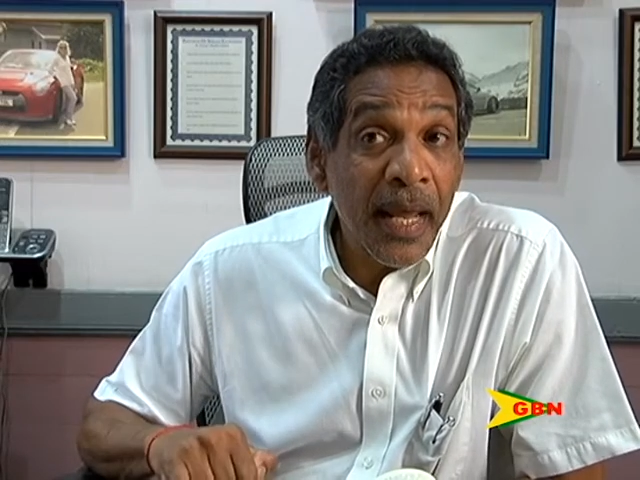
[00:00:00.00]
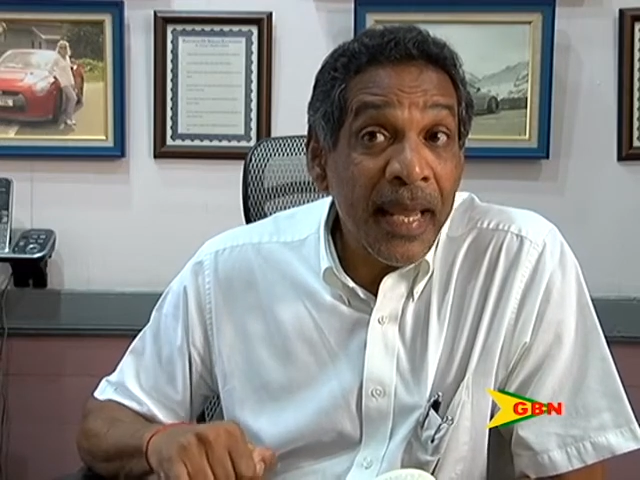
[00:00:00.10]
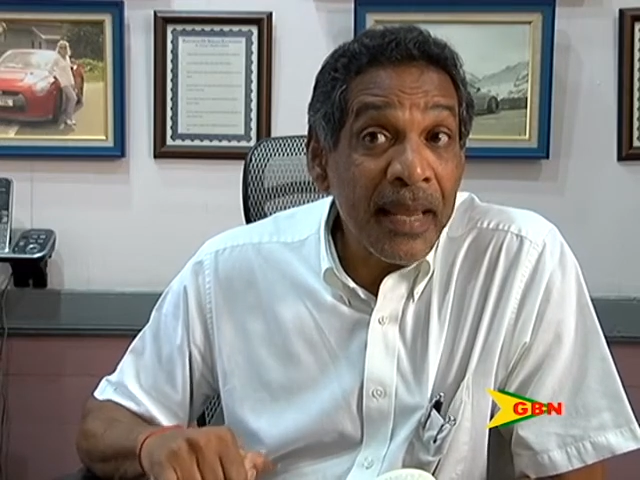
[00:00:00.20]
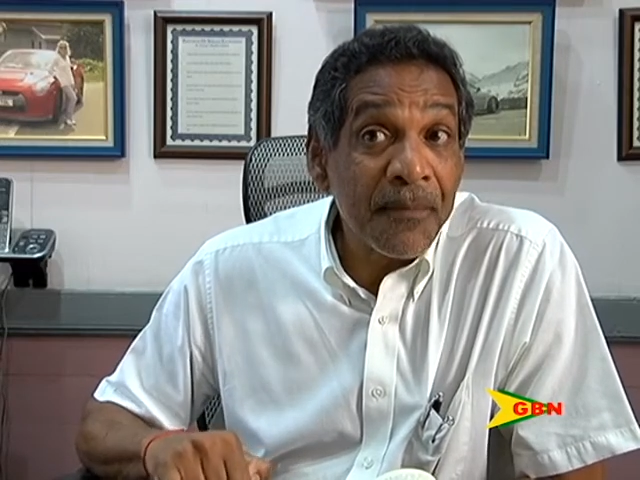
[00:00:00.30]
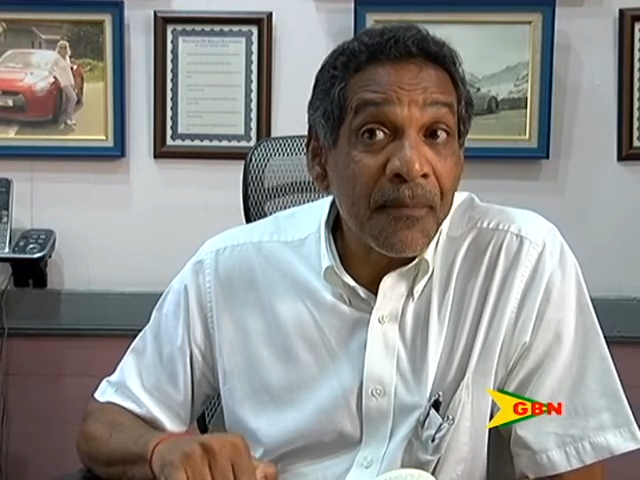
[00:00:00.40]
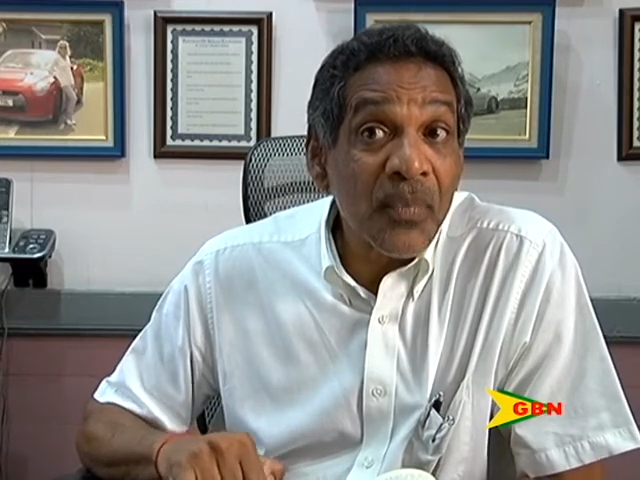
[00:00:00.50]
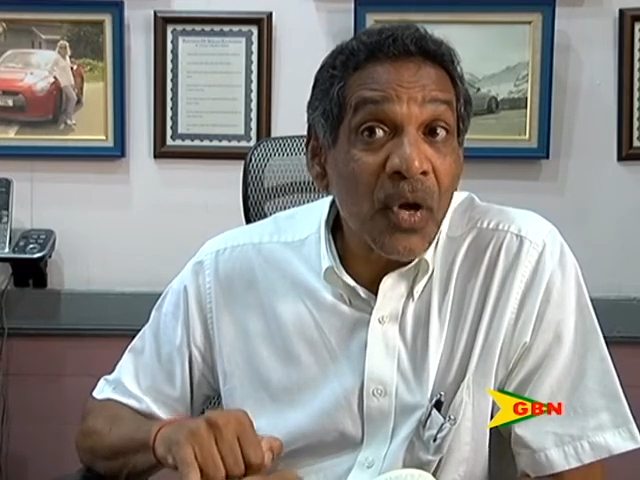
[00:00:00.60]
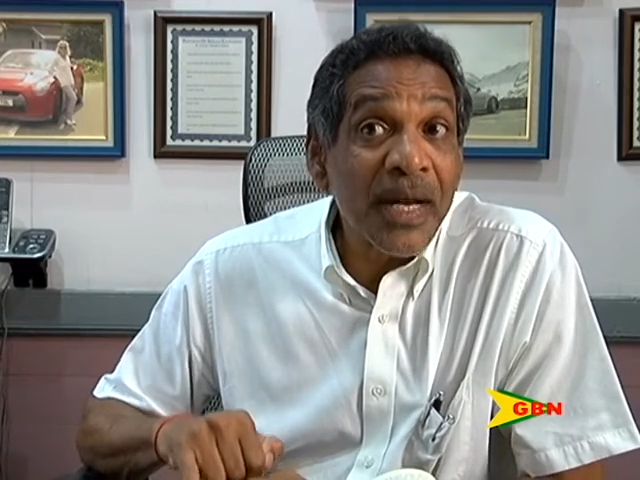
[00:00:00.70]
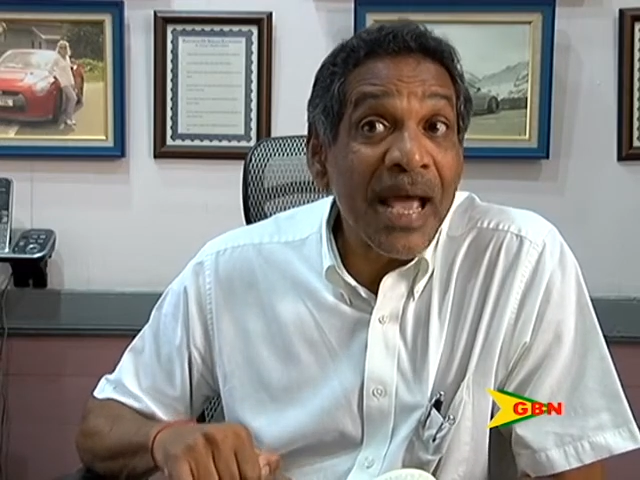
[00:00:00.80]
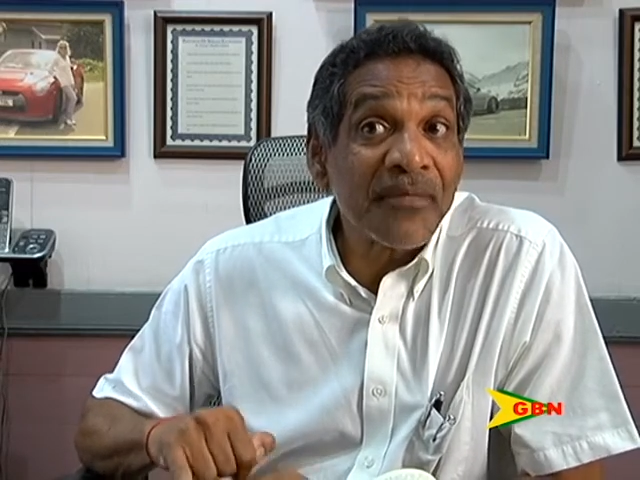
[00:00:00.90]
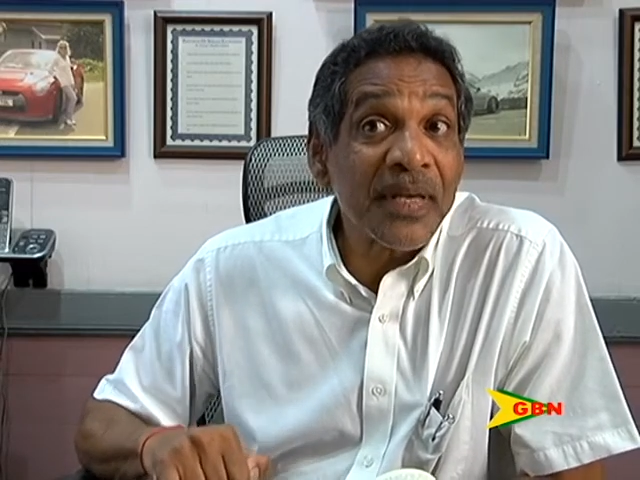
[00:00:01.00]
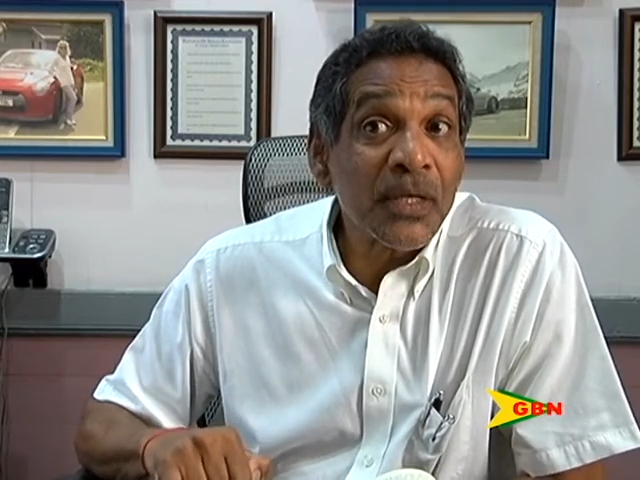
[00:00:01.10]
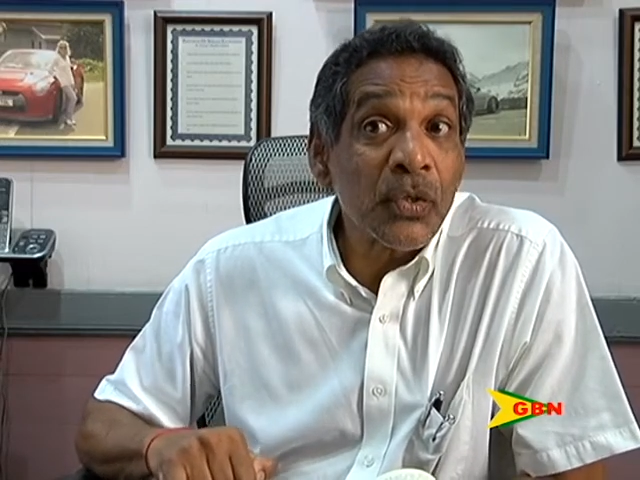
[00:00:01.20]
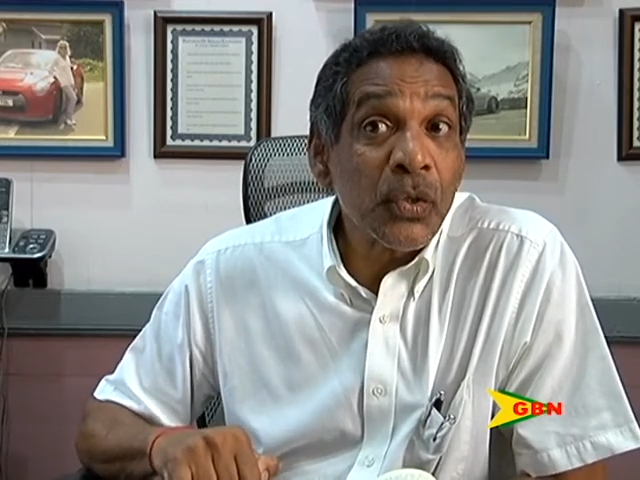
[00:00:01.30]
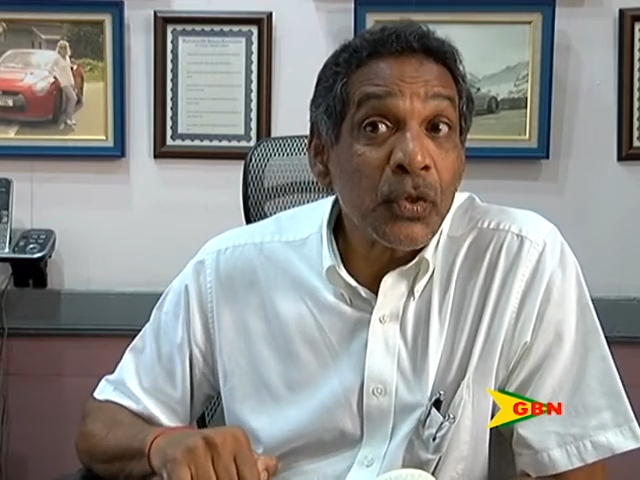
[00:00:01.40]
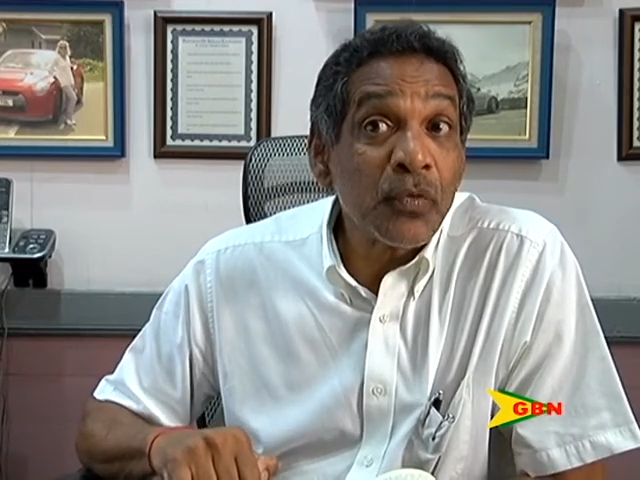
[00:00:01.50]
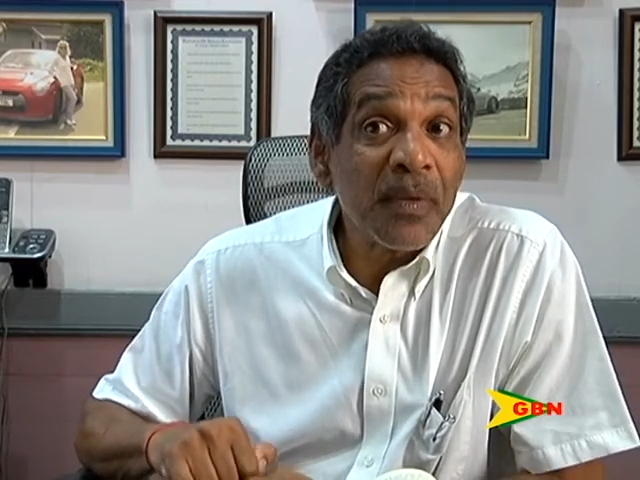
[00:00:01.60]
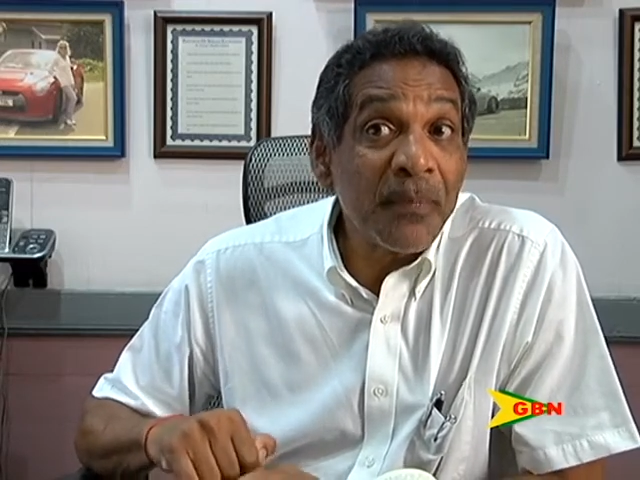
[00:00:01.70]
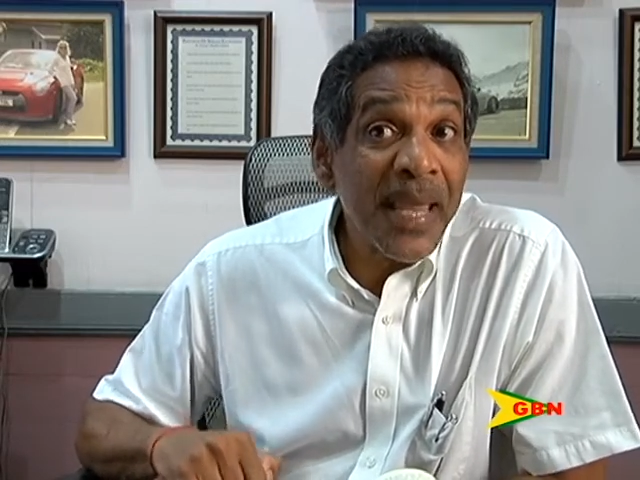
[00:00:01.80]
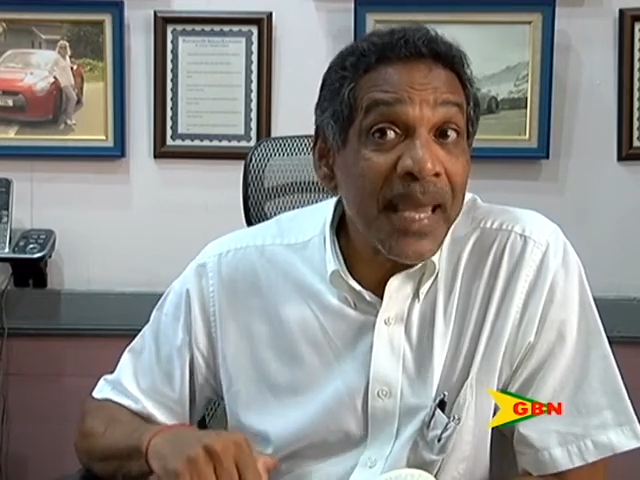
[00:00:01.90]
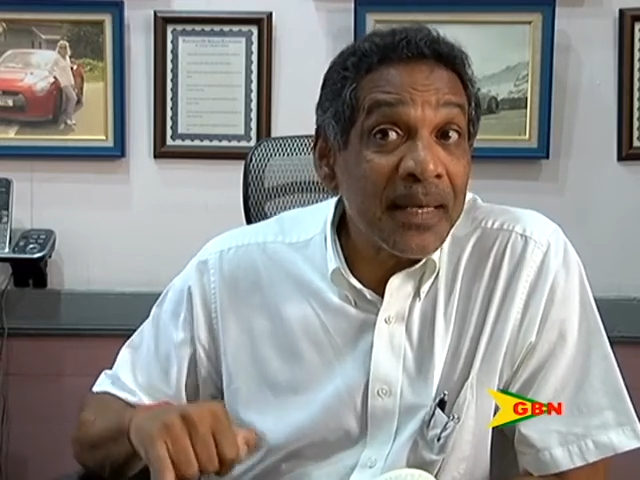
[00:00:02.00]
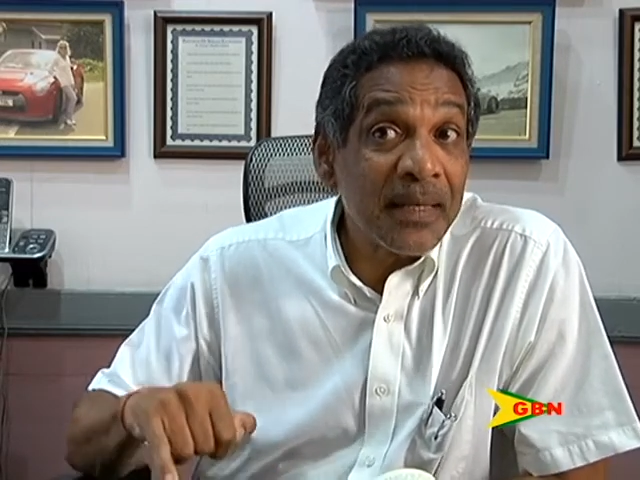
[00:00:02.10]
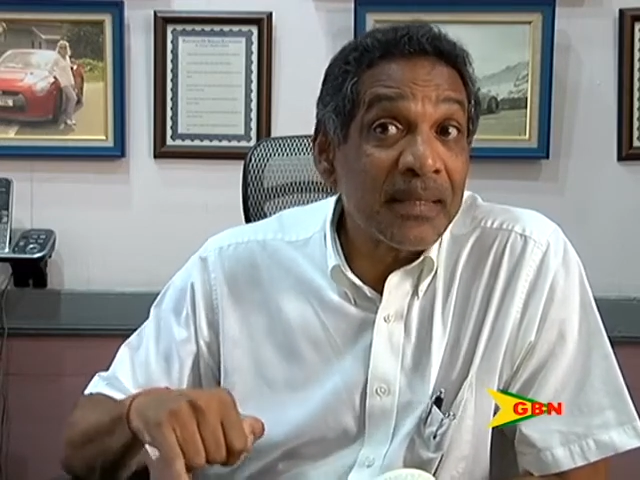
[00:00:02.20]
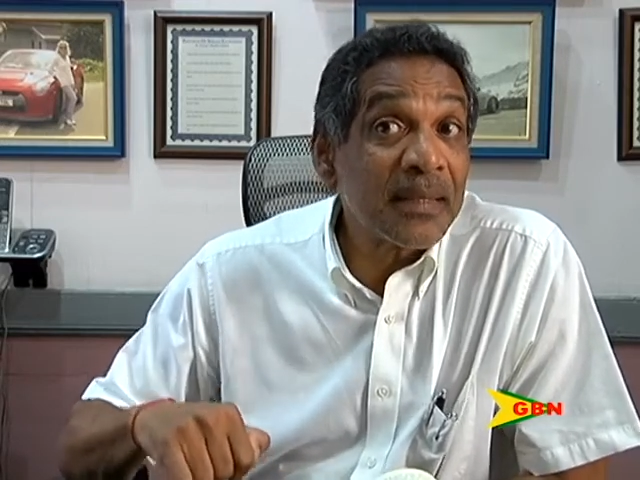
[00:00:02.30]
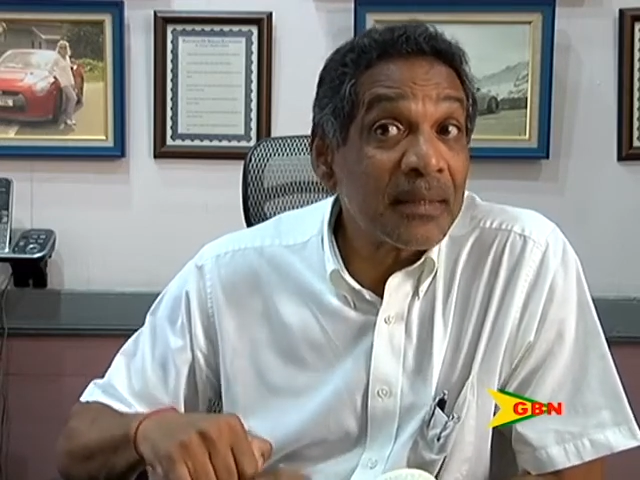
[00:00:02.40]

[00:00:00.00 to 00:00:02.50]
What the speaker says: him not having to be paid